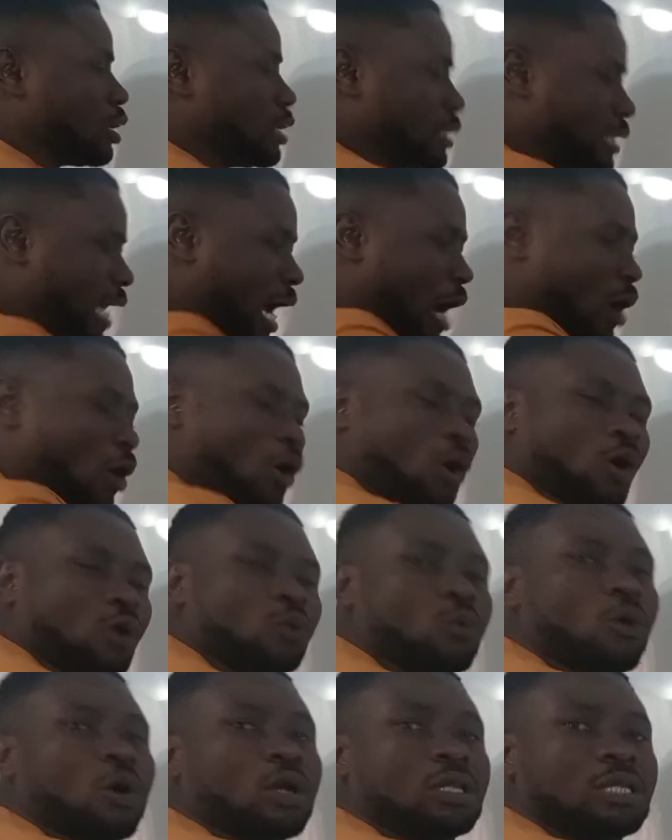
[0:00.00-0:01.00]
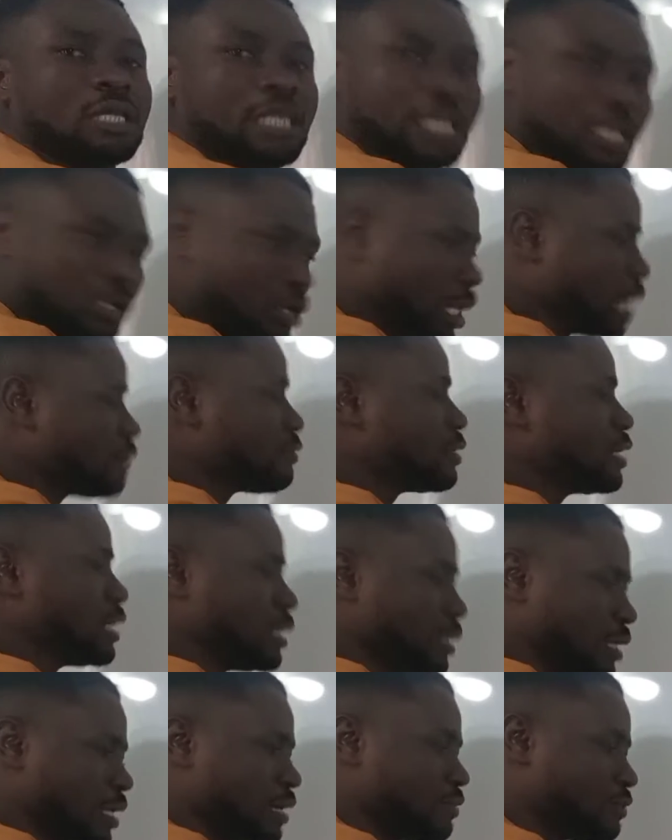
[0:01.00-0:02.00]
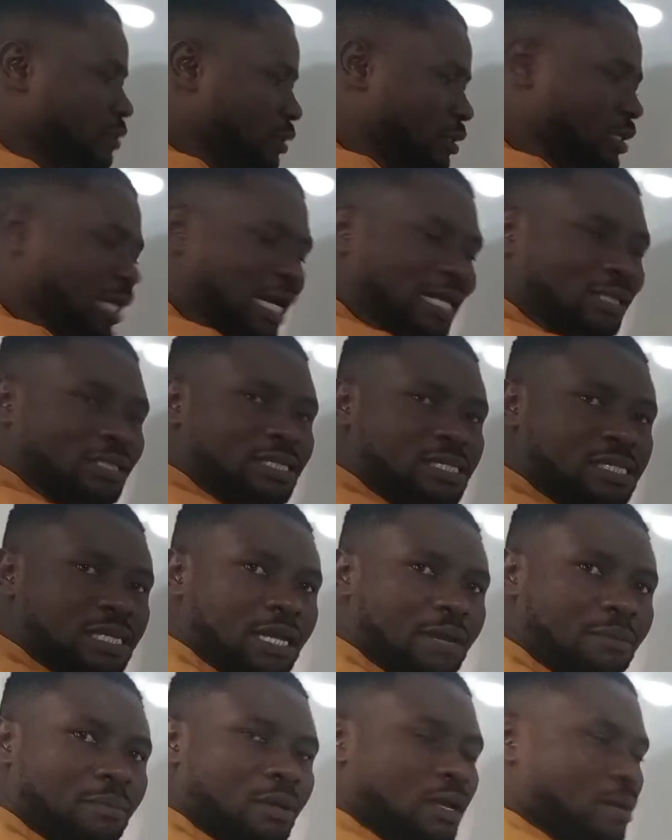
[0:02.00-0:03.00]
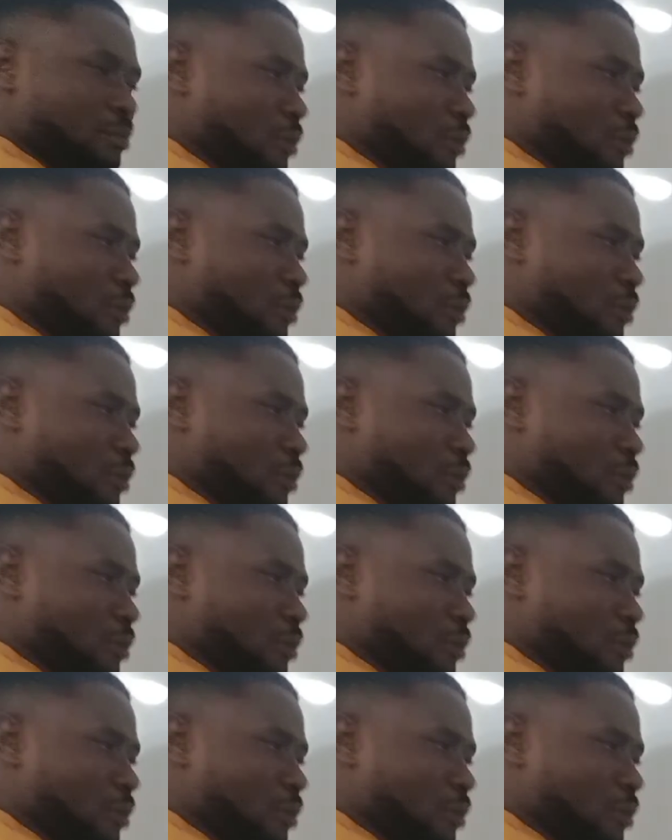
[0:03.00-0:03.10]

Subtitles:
they are all what? 11, 11. They are the same.